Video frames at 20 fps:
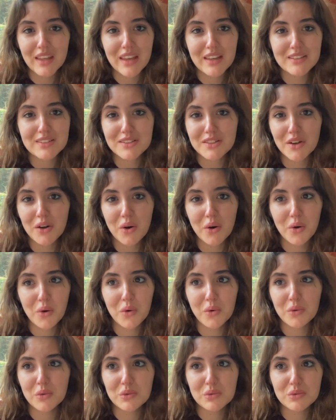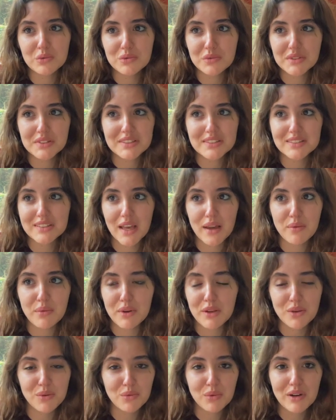So say what
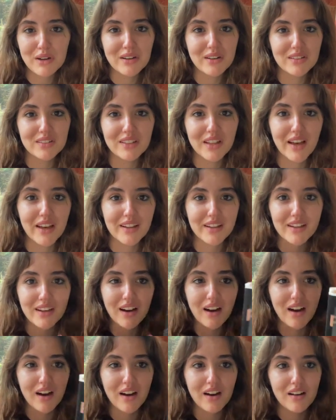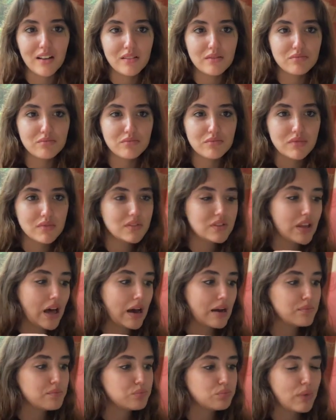you will, like
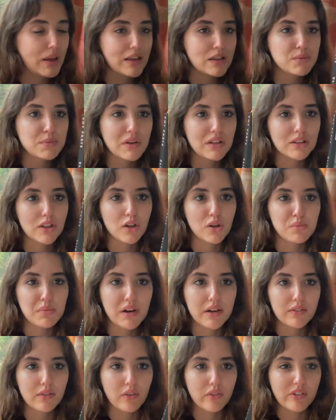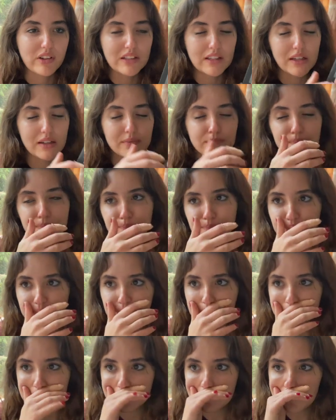that makes me a little bit of a villain
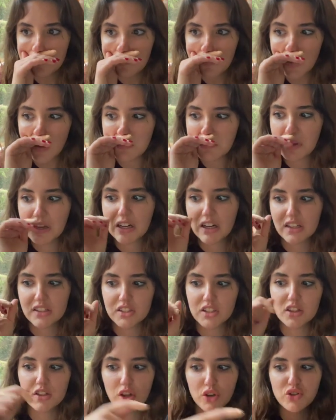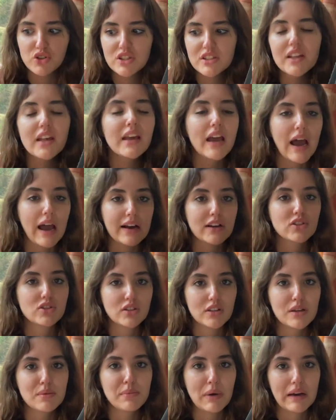because no, she's like
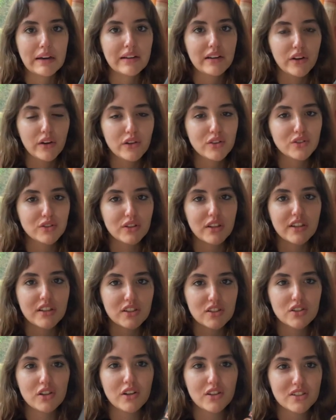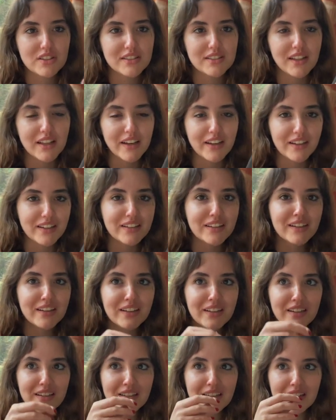actually a bad character. Like it's not just like,
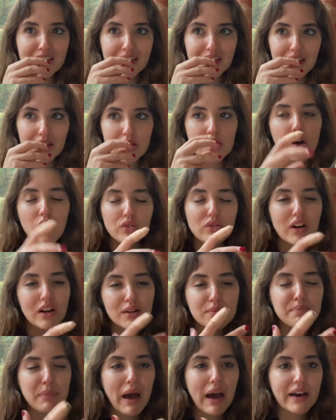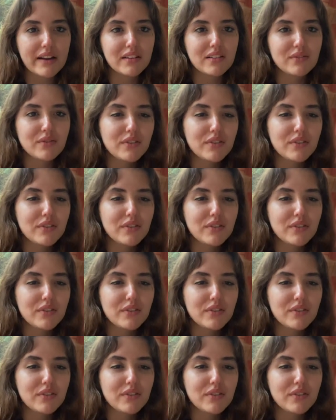no, not a bad,